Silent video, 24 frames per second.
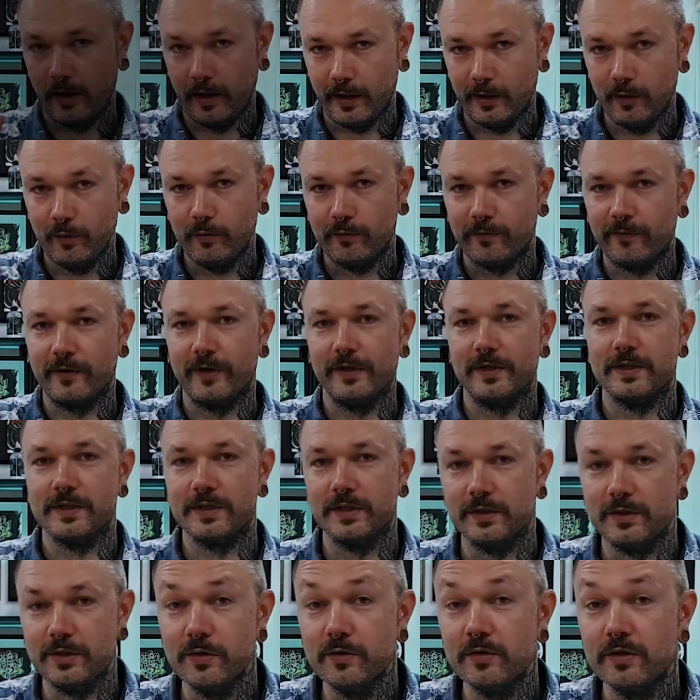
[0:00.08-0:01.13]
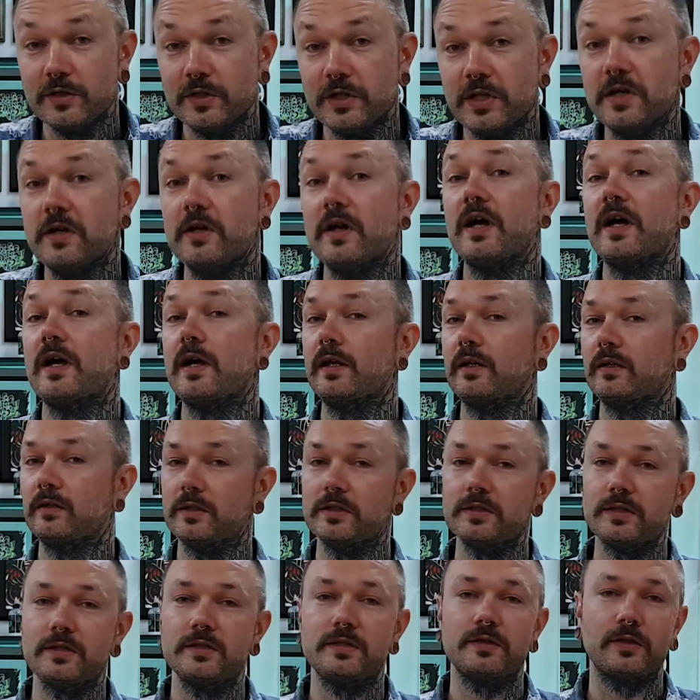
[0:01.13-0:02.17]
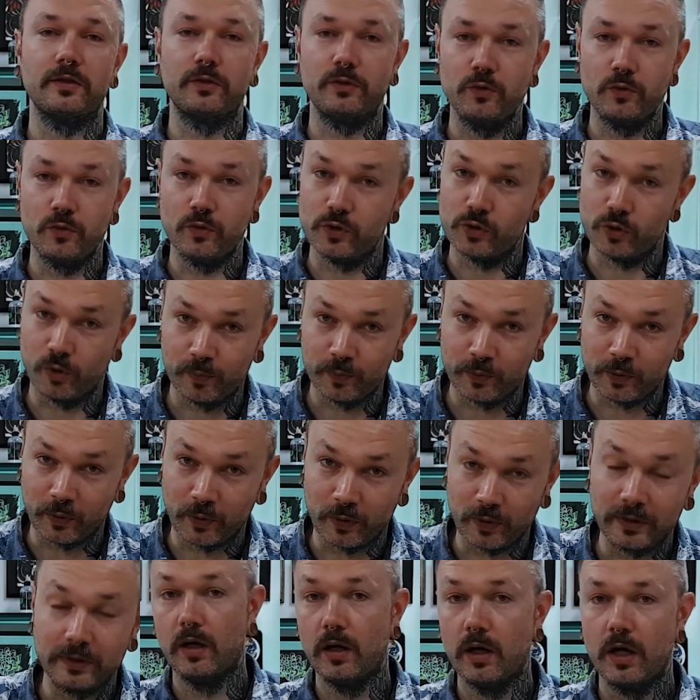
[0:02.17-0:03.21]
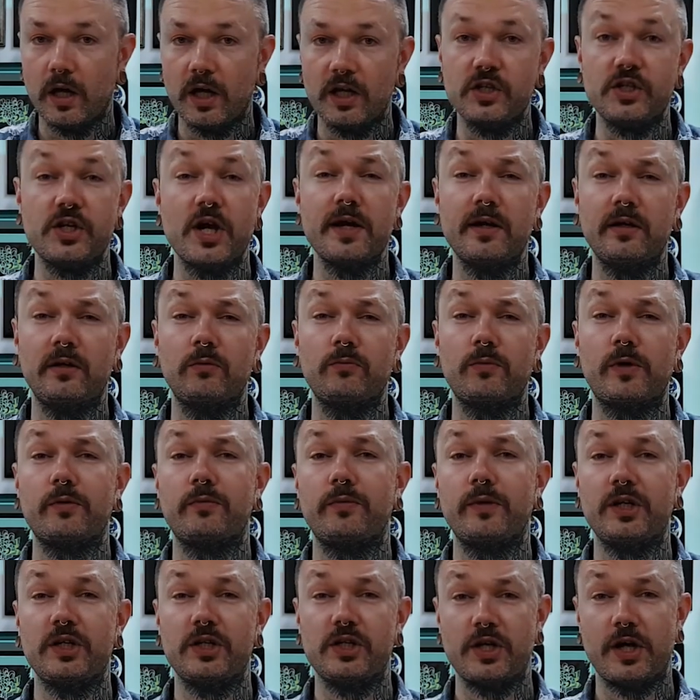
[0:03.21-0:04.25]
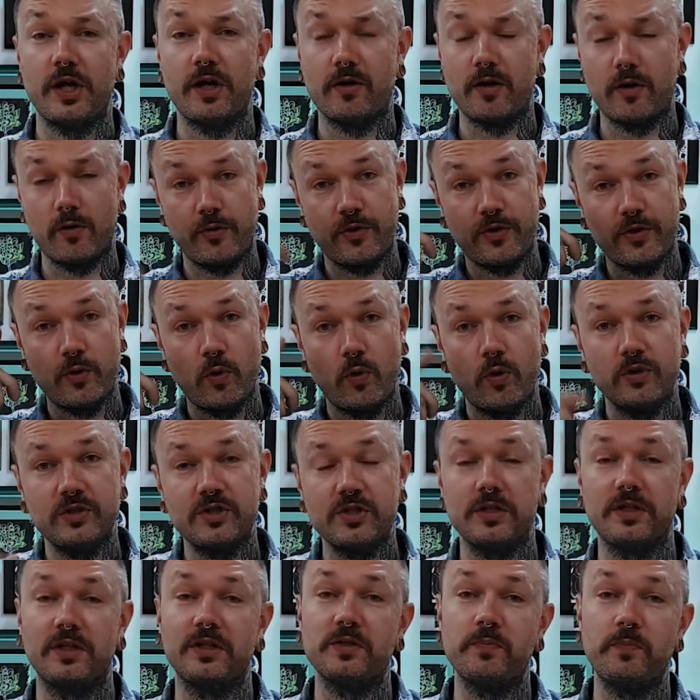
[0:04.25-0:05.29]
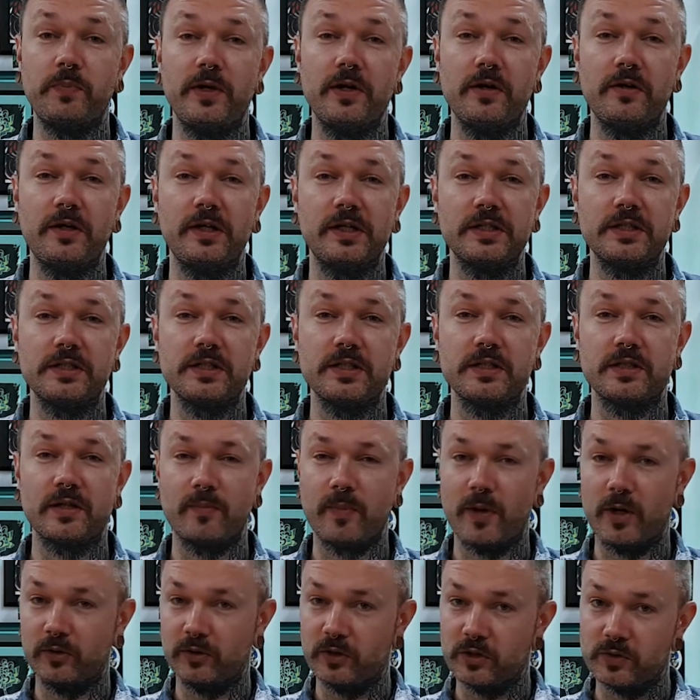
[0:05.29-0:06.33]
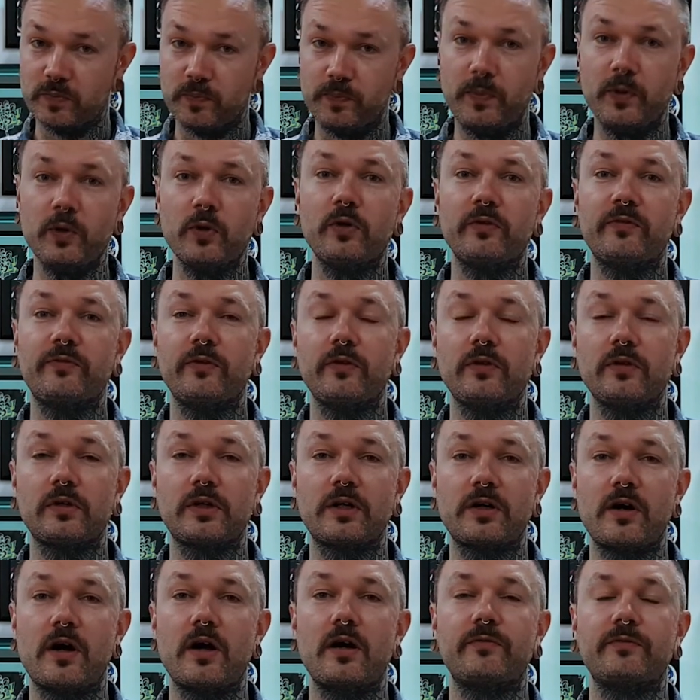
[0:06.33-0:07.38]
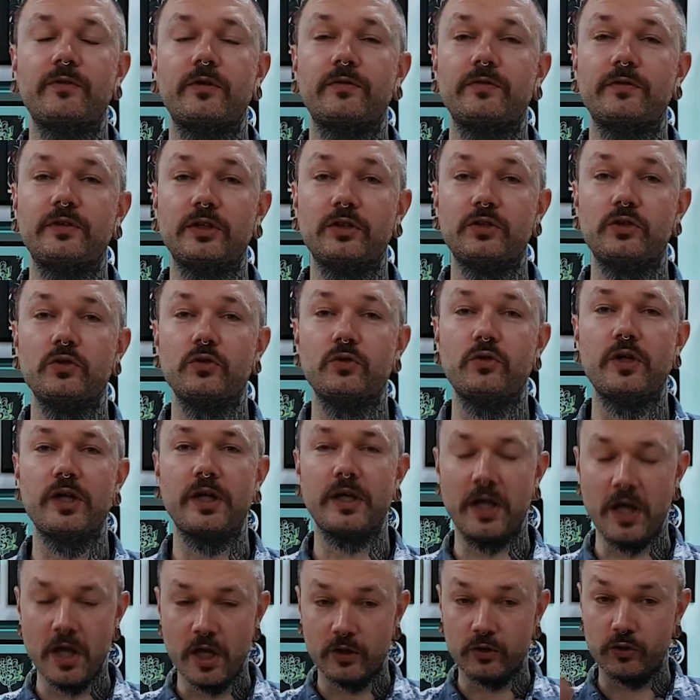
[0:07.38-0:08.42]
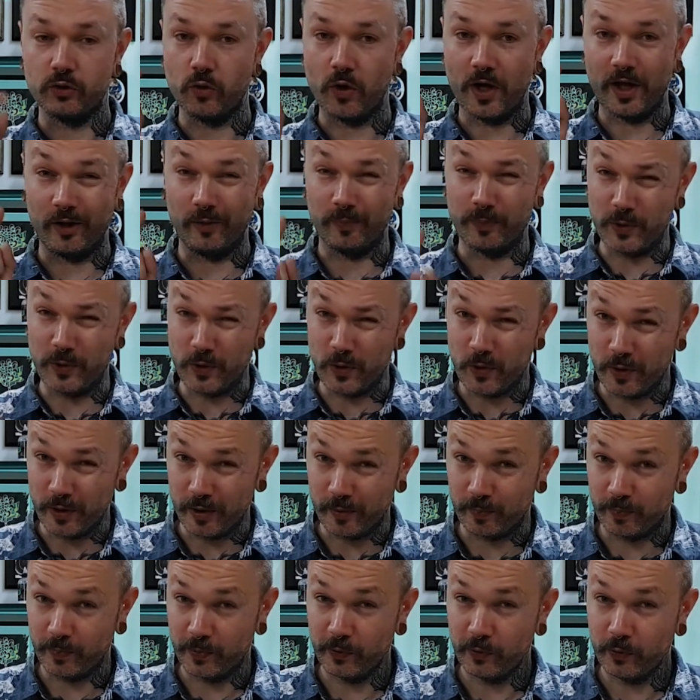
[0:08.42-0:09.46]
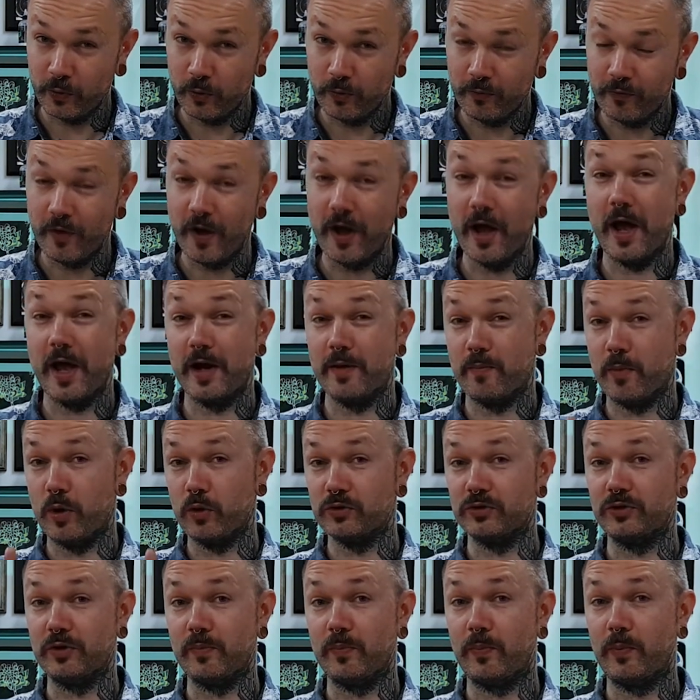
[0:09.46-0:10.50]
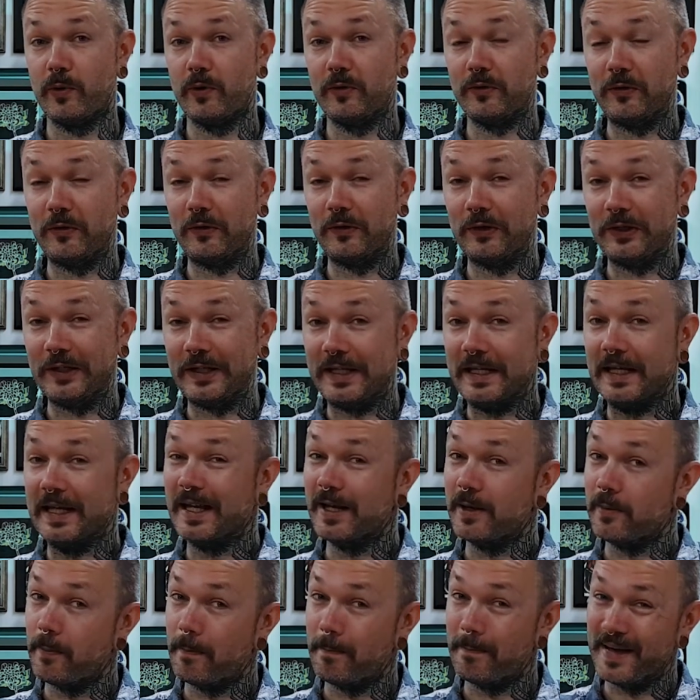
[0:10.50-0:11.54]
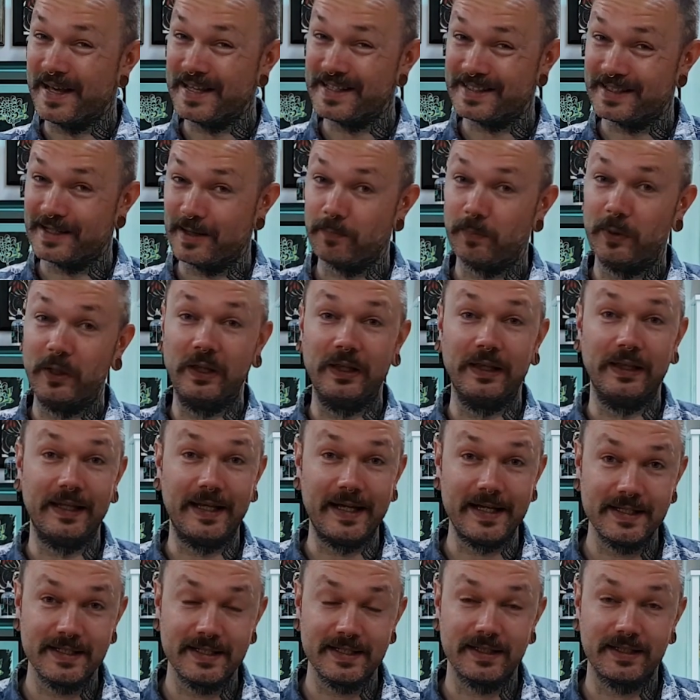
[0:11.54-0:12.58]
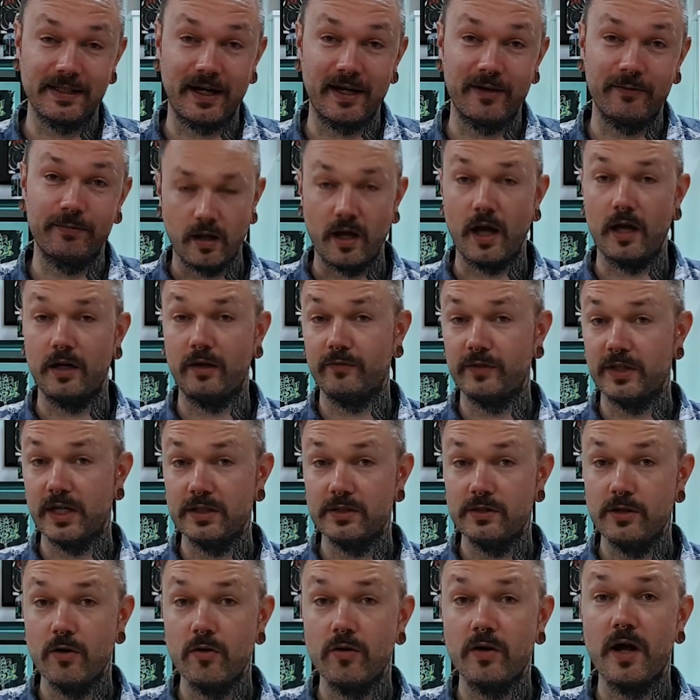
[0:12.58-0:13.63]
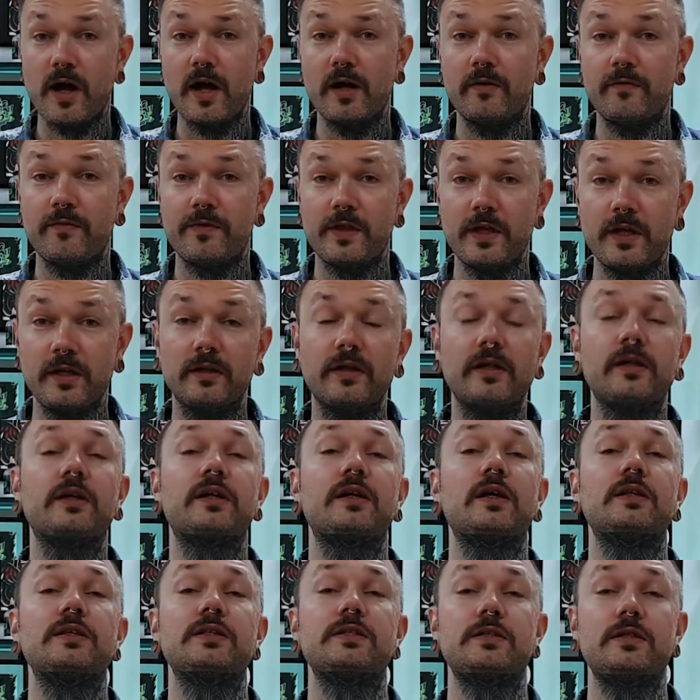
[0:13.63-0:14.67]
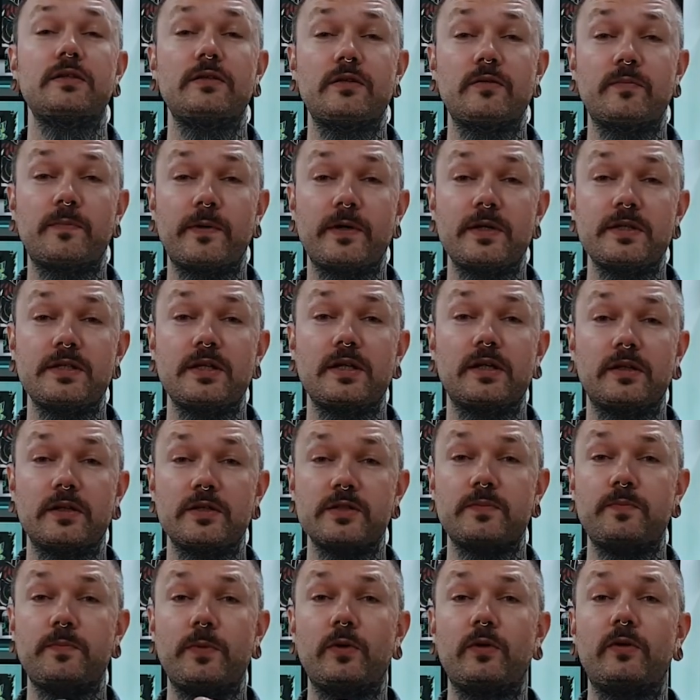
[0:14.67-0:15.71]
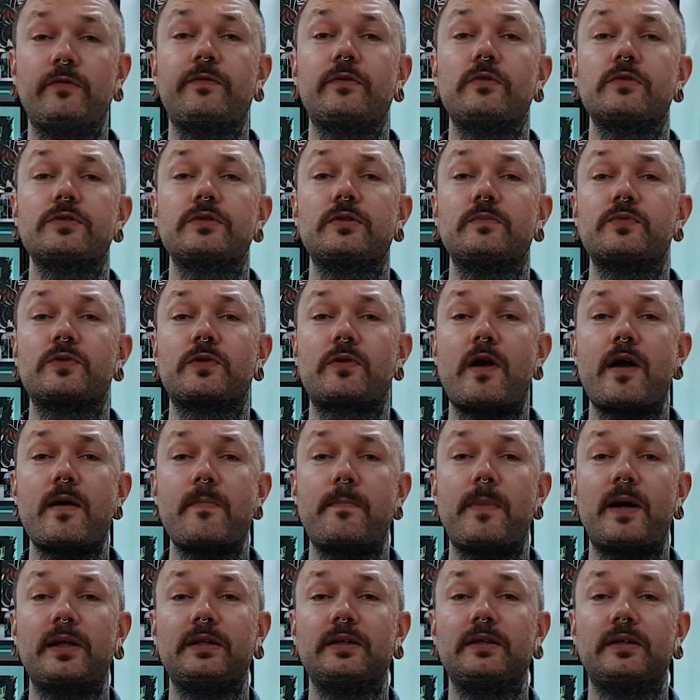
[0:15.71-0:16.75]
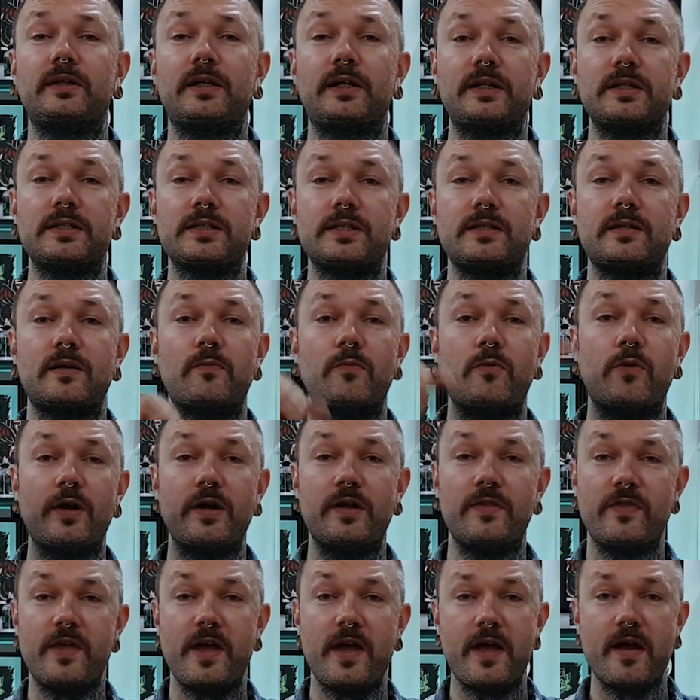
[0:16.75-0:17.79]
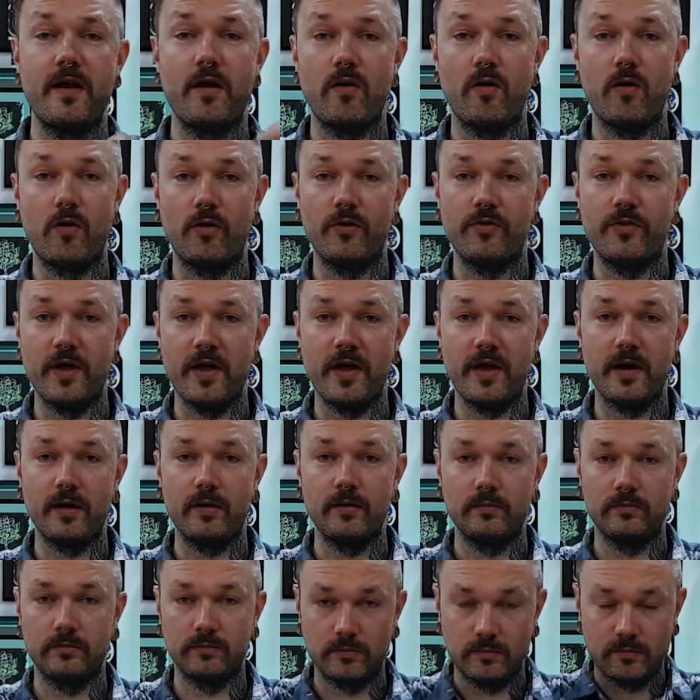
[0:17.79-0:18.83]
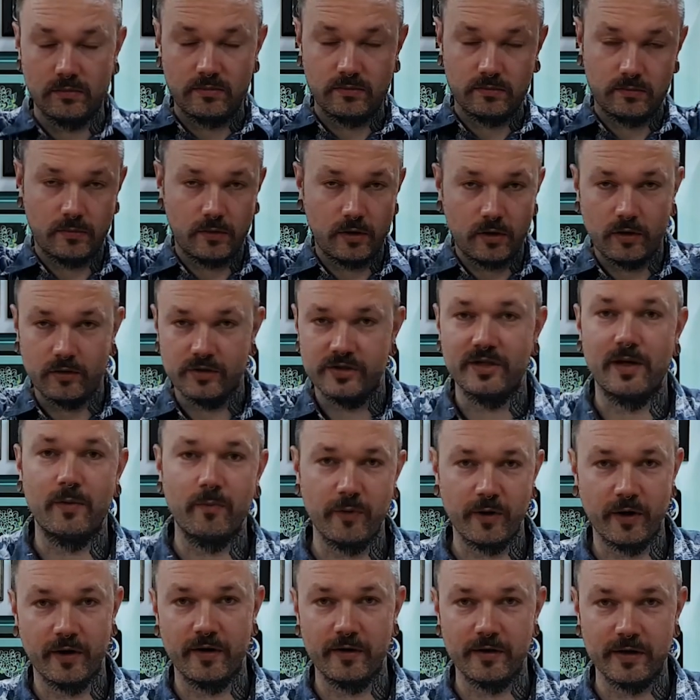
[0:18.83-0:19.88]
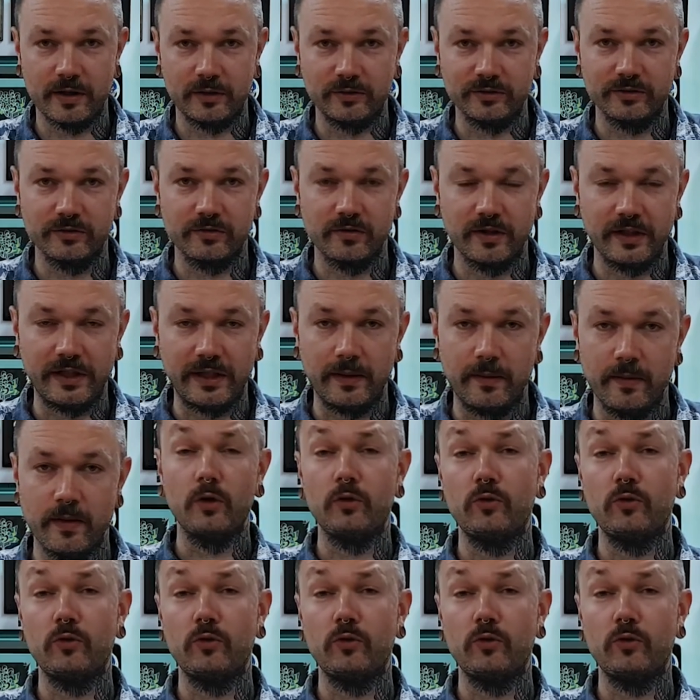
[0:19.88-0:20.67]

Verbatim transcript: Hello friends, it's Juris here and this is Tattoo Shop Talk, channel where we share our thoughts and experiences about this beautiful craft of tattooing to help you improve and most importantly, mess up less stuff. And if that's your kind of thing, then consider pressing this beautiful subscribe button that is somewhere there or there or somewhere around screen.